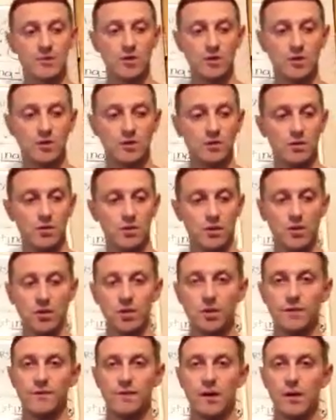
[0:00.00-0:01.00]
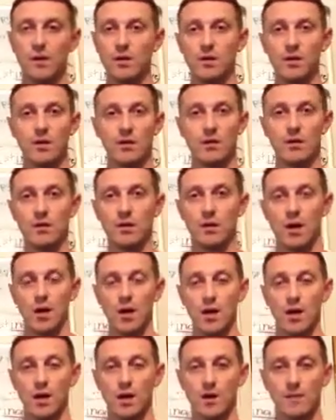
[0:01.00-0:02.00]
which would fall under
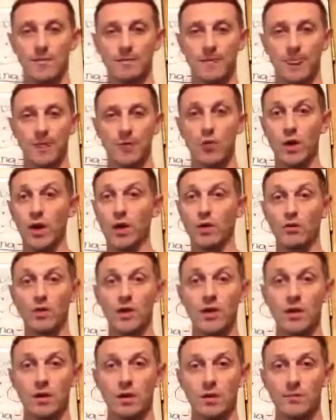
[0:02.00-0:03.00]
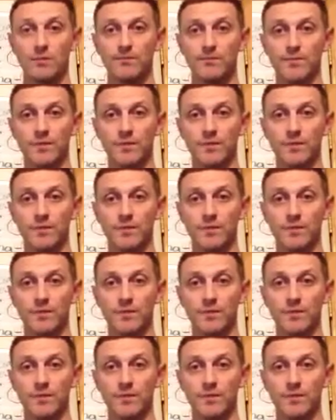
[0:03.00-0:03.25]
regular income.